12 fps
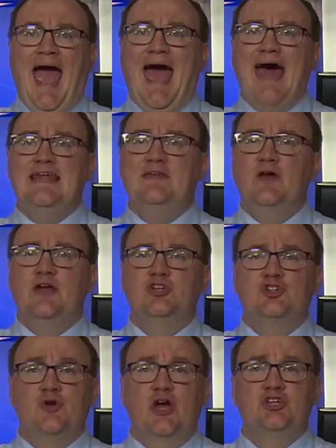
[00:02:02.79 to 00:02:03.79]
adding the
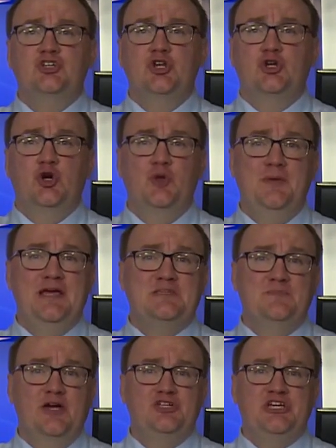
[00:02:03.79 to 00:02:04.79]
construction could be
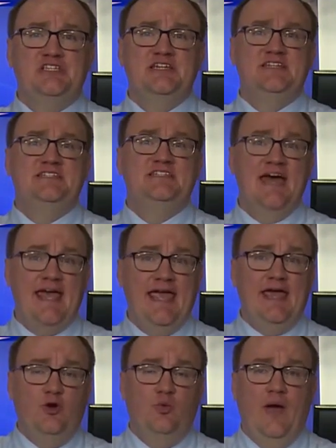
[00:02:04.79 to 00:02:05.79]
as much as a
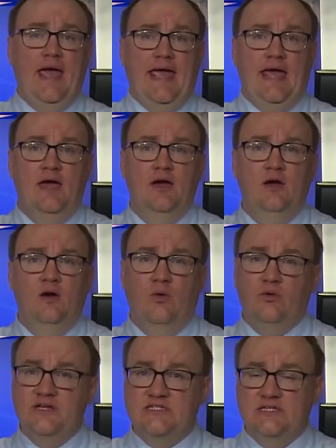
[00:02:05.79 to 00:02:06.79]
decade away
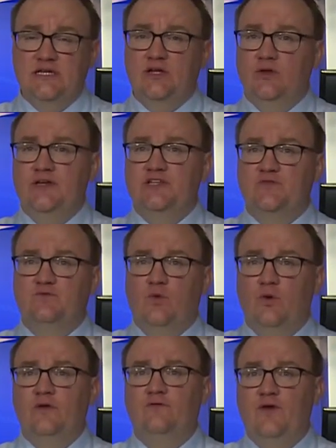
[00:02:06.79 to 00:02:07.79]
or as little as
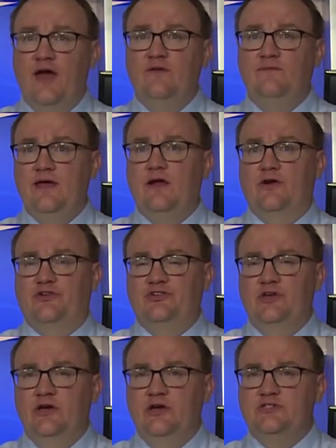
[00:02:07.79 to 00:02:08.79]
four to five
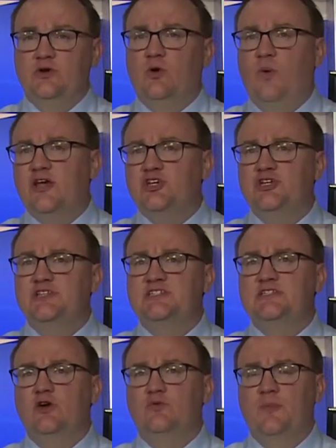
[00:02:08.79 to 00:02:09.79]
years. So questions
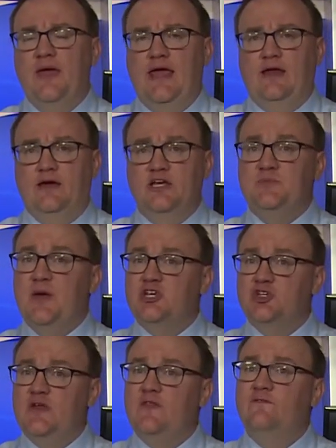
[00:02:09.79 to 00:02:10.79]
still remain,
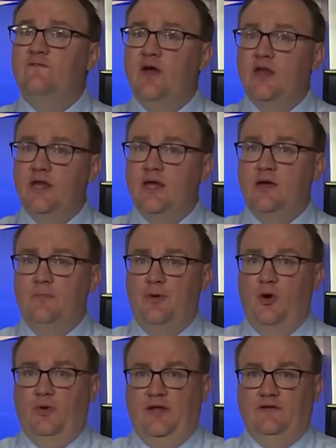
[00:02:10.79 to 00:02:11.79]
especially the funding
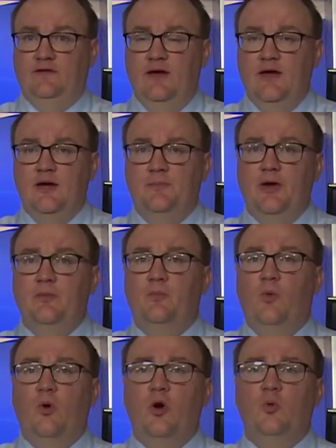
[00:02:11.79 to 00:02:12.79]
component. But
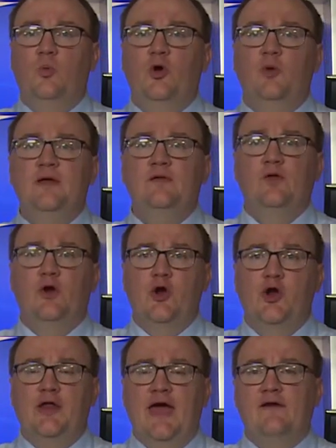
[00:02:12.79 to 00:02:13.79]
more will be
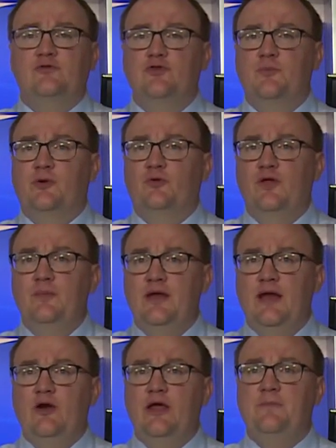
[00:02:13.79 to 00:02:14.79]
learned after the
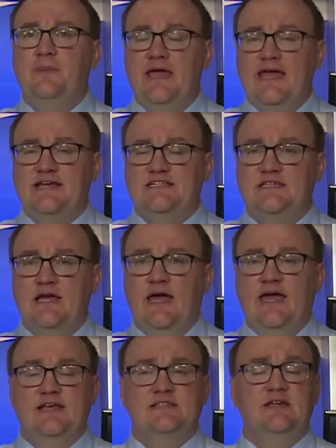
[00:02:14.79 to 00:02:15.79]
preliminary piece
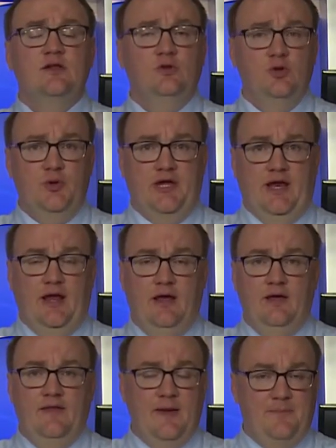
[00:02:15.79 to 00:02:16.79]
is concluded,
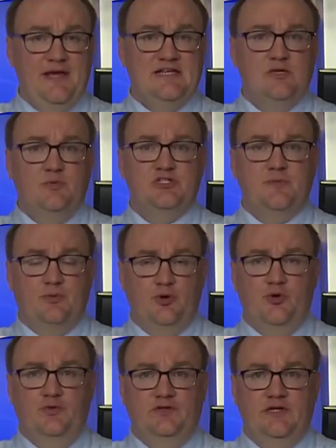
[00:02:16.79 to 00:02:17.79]
that piece that was
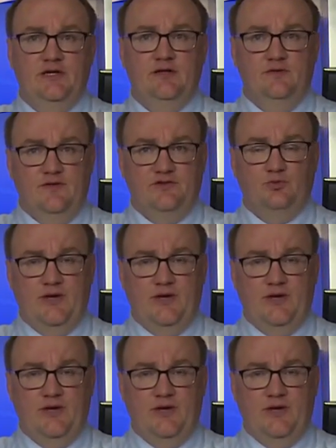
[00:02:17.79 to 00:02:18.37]
approved this